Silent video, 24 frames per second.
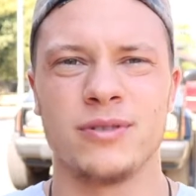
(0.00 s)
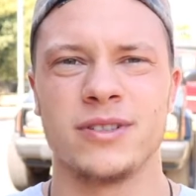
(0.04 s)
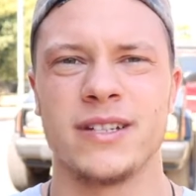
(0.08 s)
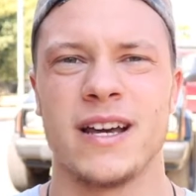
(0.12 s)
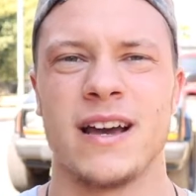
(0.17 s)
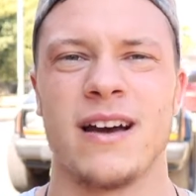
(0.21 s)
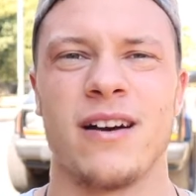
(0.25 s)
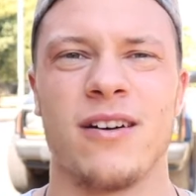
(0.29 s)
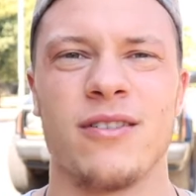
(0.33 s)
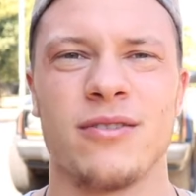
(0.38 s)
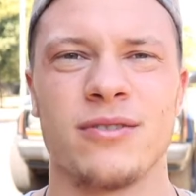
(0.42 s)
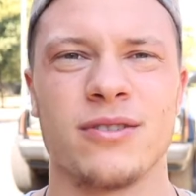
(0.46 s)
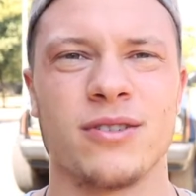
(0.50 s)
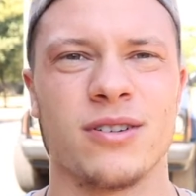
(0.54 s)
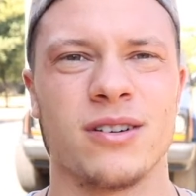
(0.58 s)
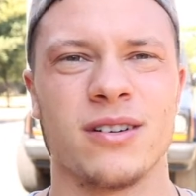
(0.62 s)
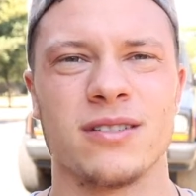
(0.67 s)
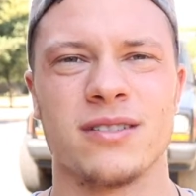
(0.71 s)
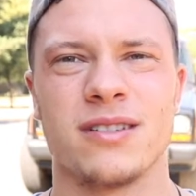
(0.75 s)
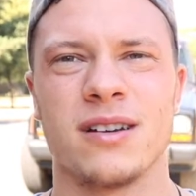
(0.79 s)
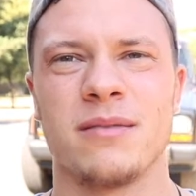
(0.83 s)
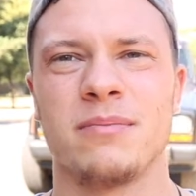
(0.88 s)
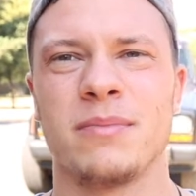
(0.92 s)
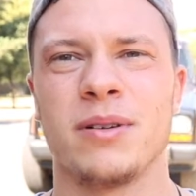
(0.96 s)
down or
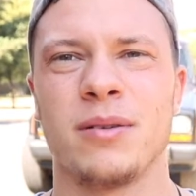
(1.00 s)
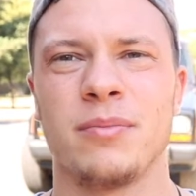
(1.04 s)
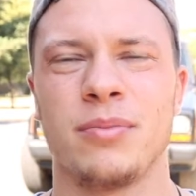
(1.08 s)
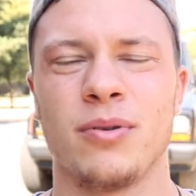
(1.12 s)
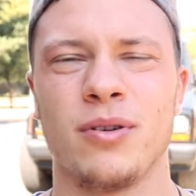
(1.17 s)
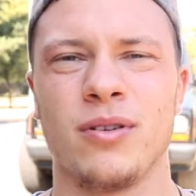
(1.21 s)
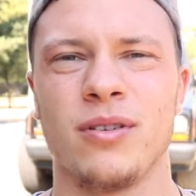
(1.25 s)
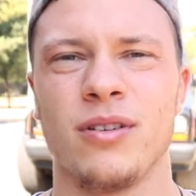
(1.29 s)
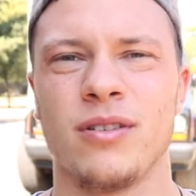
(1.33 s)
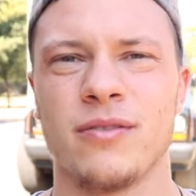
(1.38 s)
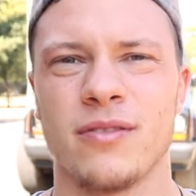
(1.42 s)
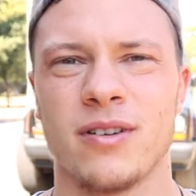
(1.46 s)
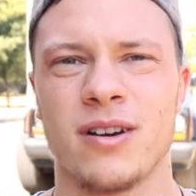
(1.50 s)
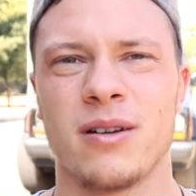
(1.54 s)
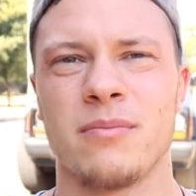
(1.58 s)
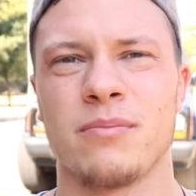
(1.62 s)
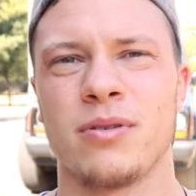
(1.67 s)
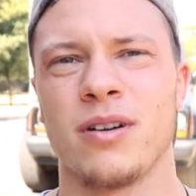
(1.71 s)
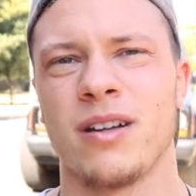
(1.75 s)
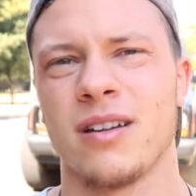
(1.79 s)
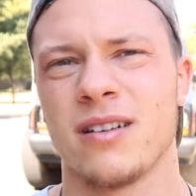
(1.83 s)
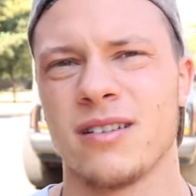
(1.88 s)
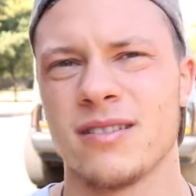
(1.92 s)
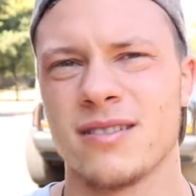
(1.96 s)
a dumbbell pull over. I'm
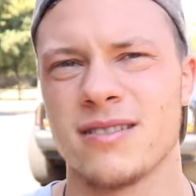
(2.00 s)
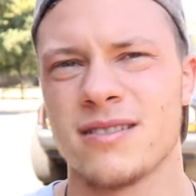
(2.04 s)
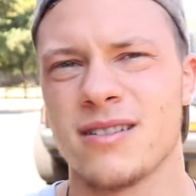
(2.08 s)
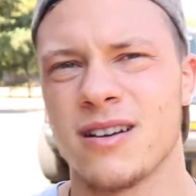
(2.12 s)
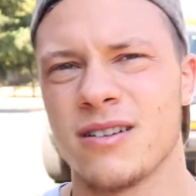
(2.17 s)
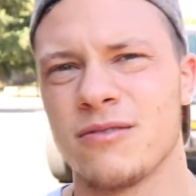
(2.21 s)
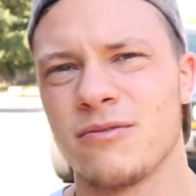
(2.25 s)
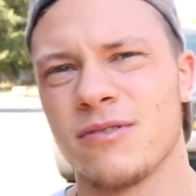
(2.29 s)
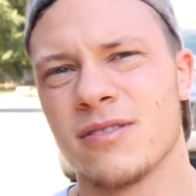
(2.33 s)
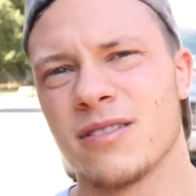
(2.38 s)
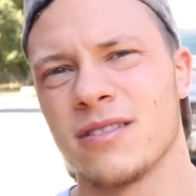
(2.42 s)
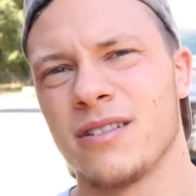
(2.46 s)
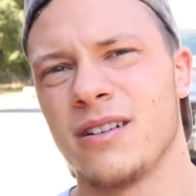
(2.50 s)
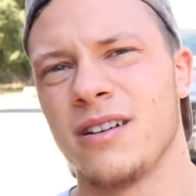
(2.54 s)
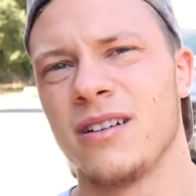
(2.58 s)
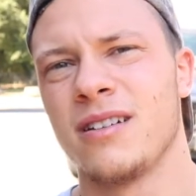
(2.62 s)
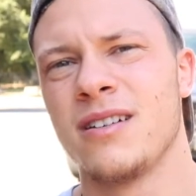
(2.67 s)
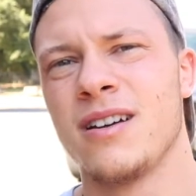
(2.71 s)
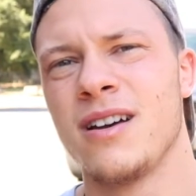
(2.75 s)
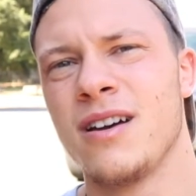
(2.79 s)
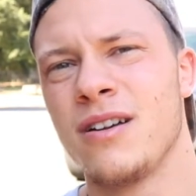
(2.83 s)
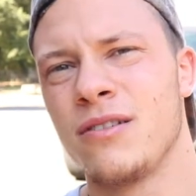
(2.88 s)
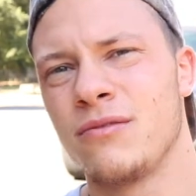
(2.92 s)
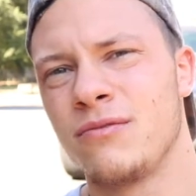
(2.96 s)
probably gonna start with a
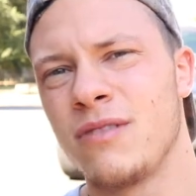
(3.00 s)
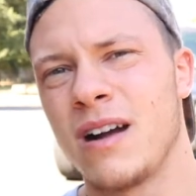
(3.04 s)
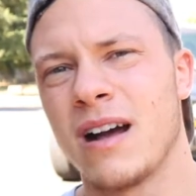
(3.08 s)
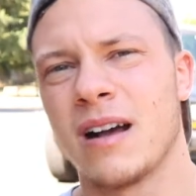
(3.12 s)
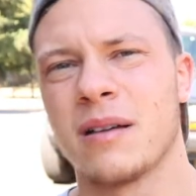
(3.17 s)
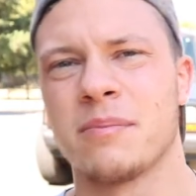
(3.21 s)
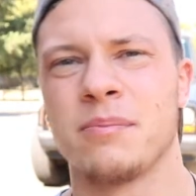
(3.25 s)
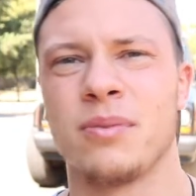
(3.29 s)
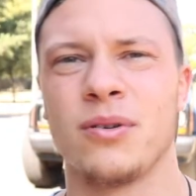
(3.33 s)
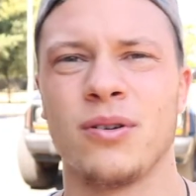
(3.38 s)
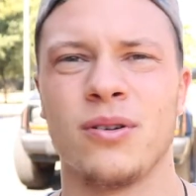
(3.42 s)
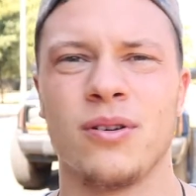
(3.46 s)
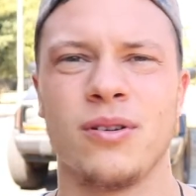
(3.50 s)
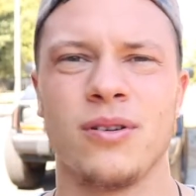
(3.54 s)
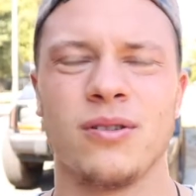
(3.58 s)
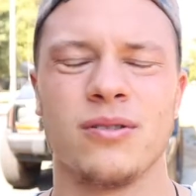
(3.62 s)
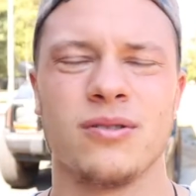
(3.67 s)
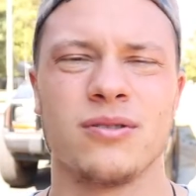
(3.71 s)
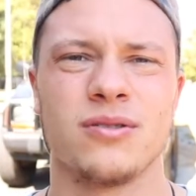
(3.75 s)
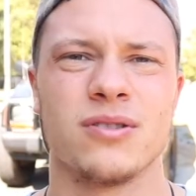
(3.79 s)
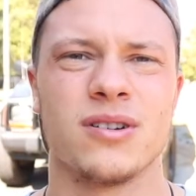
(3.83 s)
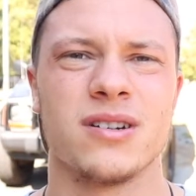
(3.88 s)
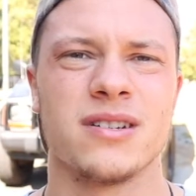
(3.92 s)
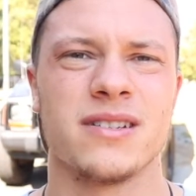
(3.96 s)
rack pull
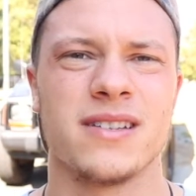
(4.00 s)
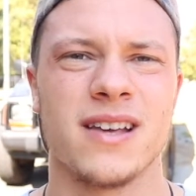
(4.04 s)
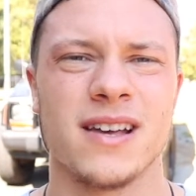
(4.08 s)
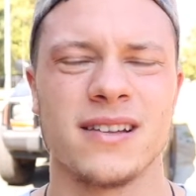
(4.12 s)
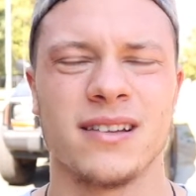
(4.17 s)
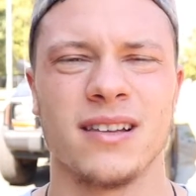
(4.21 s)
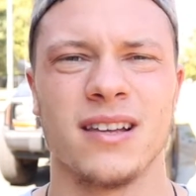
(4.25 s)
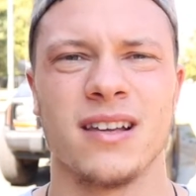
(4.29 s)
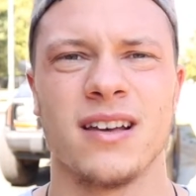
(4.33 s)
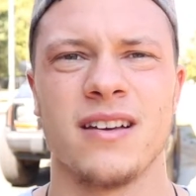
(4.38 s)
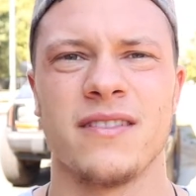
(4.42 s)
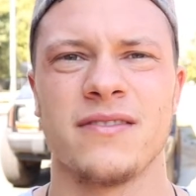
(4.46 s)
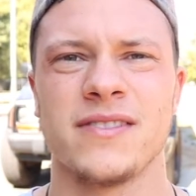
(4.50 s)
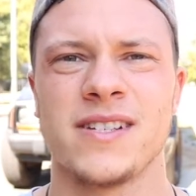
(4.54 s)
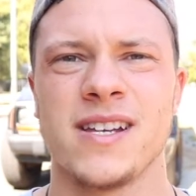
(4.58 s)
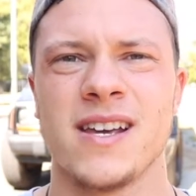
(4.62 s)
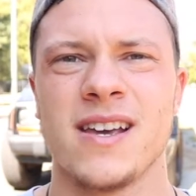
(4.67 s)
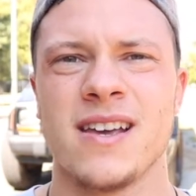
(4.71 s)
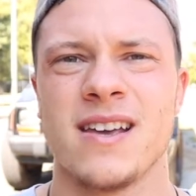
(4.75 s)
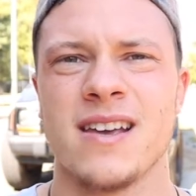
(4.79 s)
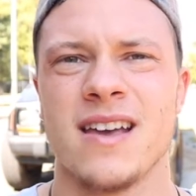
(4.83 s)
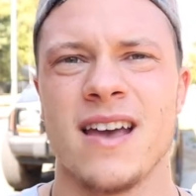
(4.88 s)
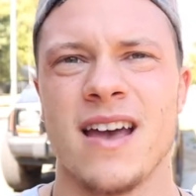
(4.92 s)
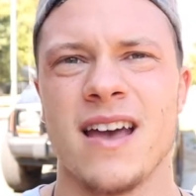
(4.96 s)
or a deadlift,
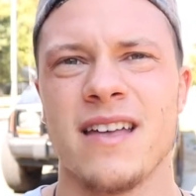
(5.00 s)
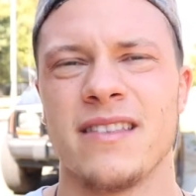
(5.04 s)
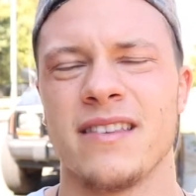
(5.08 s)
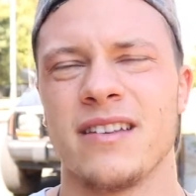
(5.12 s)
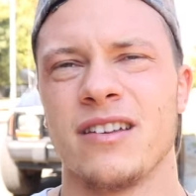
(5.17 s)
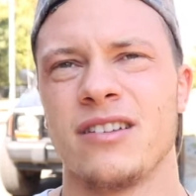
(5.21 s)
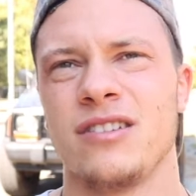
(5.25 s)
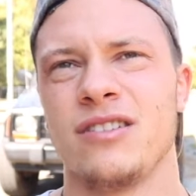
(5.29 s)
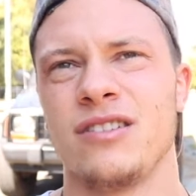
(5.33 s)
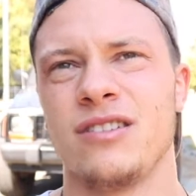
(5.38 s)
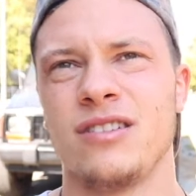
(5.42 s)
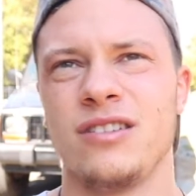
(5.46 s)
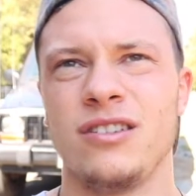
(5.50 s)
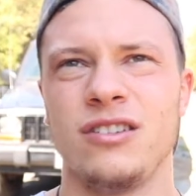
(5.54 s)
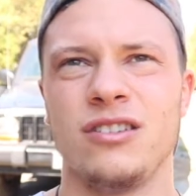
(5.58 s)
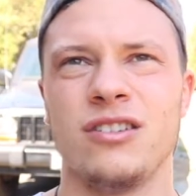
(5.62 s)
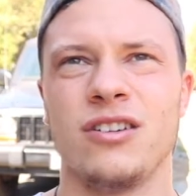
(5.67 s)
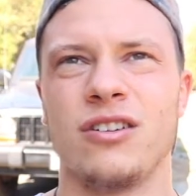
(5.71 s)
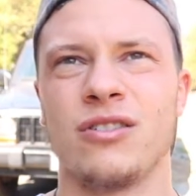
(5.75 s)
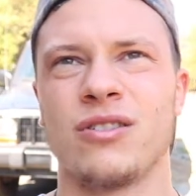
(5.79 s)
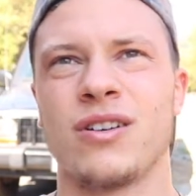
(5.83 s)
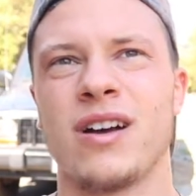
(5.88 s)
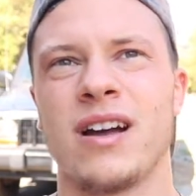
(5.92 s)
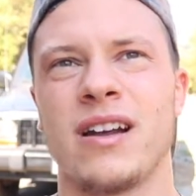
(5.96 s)
and then
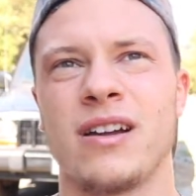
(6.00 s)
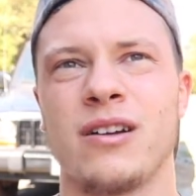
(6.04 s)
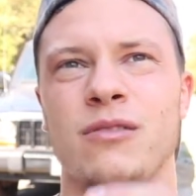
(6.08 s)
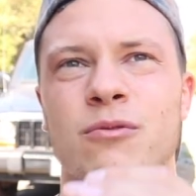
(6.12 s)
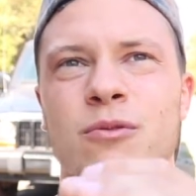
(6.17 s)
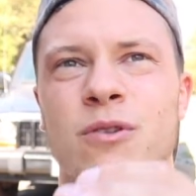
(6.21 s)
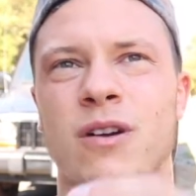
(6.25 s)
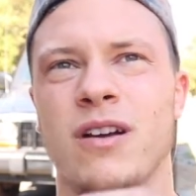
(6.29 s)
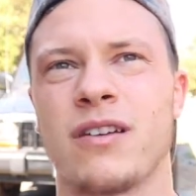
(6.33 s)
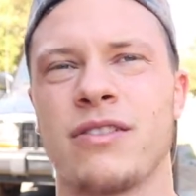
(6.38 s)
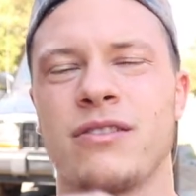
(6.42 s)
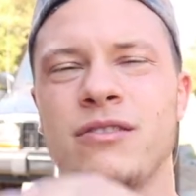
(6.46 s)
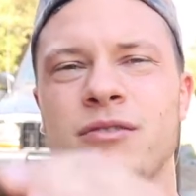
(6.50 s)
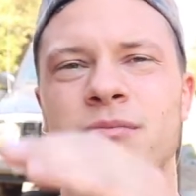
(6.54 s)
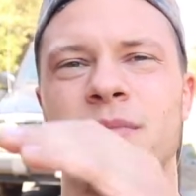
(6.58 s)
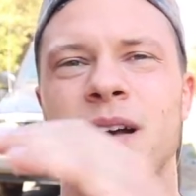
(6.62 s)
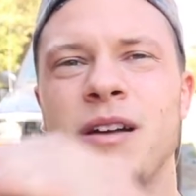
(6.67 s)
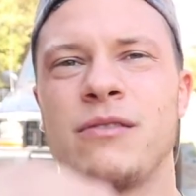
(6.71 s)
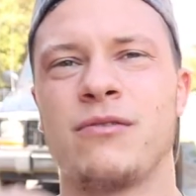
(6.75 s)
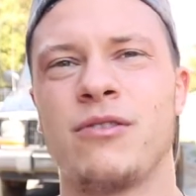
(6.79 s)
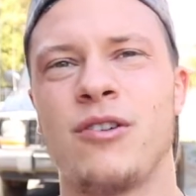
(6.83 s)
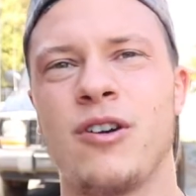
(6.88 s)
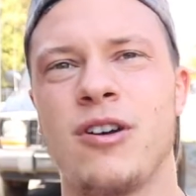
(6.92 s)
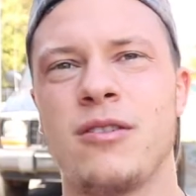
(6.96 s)
kind of work through my
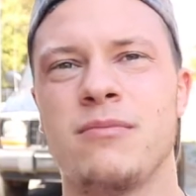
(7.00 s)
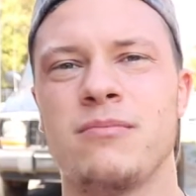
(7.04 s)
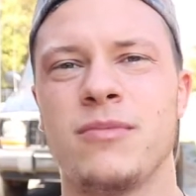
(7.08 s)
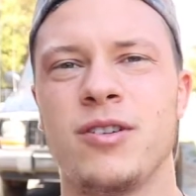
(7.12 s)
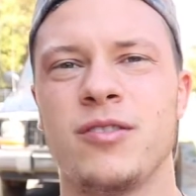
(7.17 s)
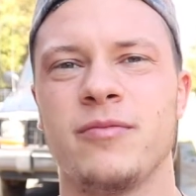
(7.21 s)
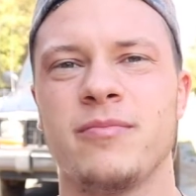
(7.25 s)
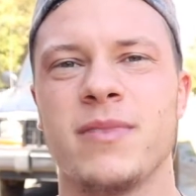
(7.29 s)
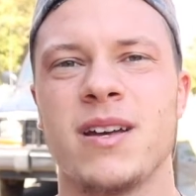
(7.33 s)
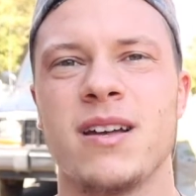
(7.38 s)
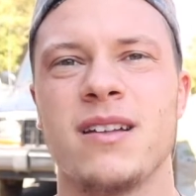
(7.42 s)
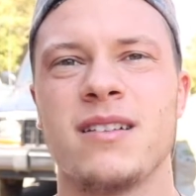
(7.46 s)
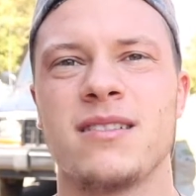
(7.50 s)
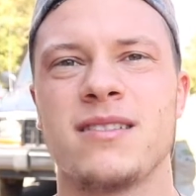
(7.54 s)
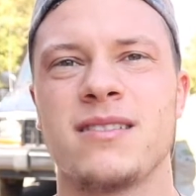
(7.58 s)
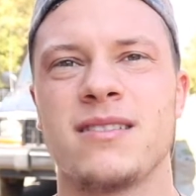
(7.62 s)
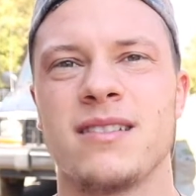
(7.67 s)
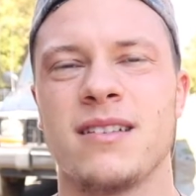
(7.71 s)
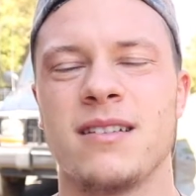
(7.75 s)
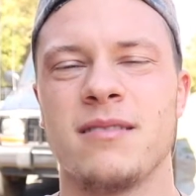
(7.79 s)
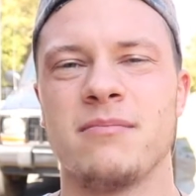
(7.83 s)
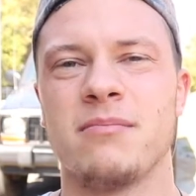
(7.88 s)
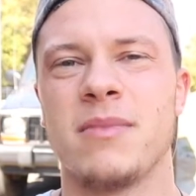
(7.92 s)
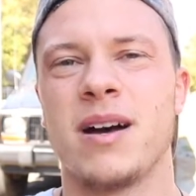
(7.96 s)
rowing movements
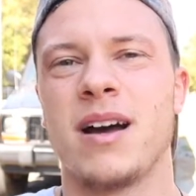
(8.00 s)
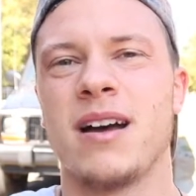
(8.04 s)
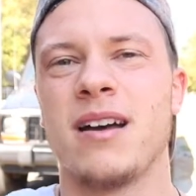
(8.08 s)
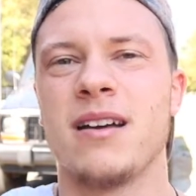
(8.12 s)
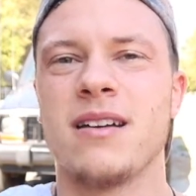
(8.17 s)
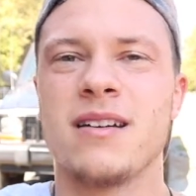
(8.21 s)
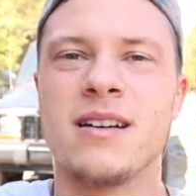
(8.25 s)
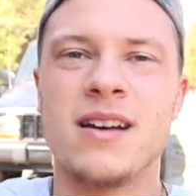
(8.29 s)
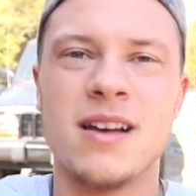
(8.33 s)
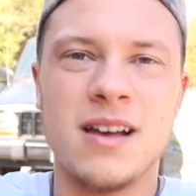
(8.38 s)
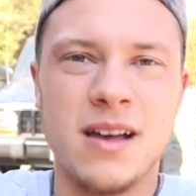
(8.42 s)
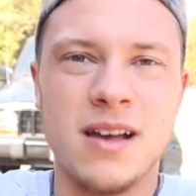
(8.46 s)
and my